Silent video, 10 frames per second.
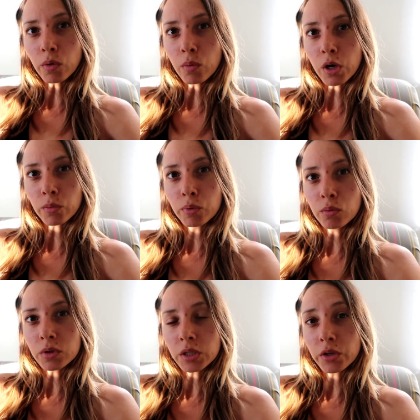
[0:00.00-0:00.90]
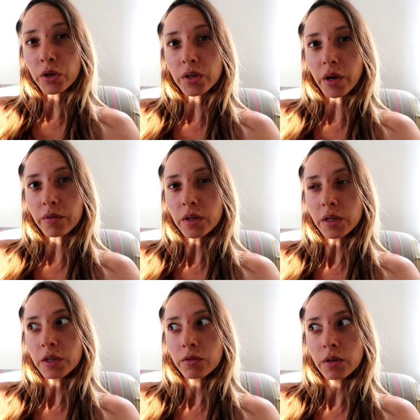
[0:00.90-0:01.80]
water pools here are
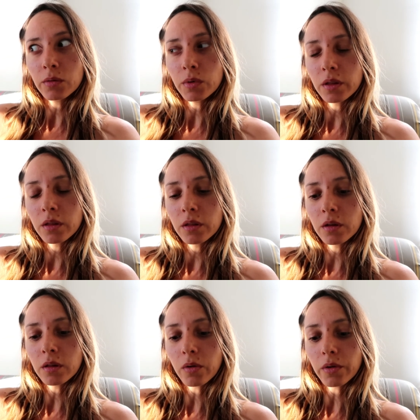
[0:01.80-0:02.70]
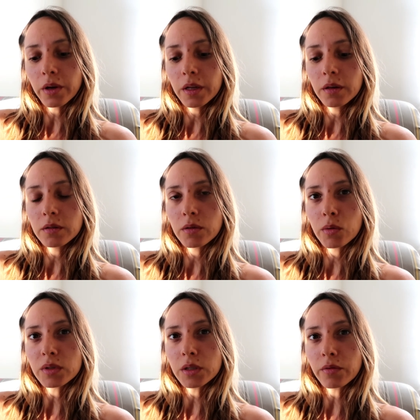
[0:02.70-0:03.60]
definitely treated with chlorine, so it
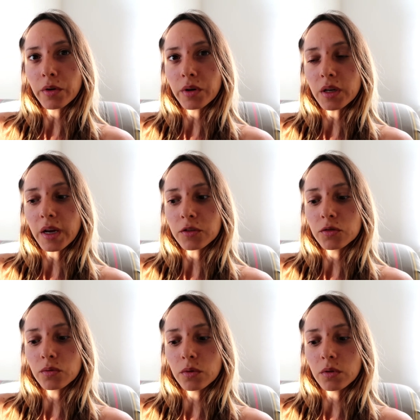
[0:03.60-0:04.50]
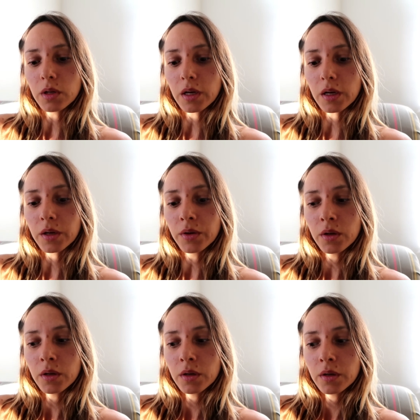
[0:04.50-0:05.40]
wasn't a very natural uh,
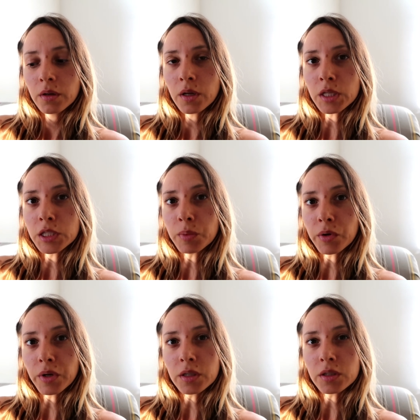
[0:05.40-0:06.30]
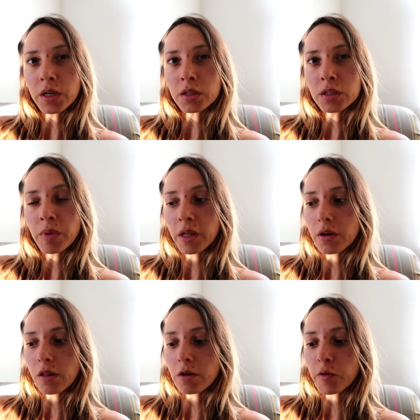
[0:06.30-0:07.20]
experience. I could smell it
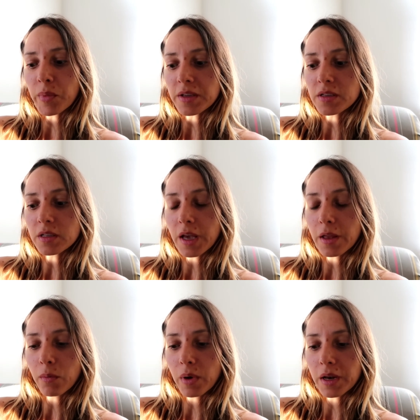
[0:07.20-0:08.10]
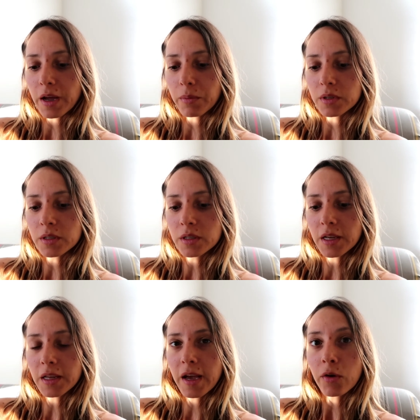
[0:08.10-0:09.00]
all over my skin when I was
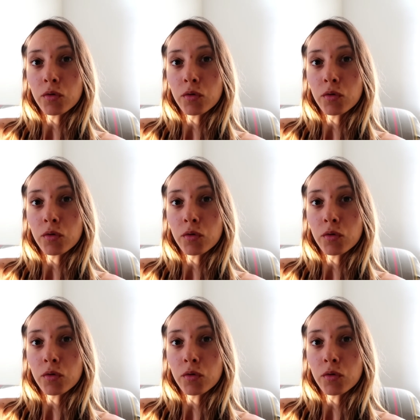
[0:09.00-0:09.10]
getting out, so I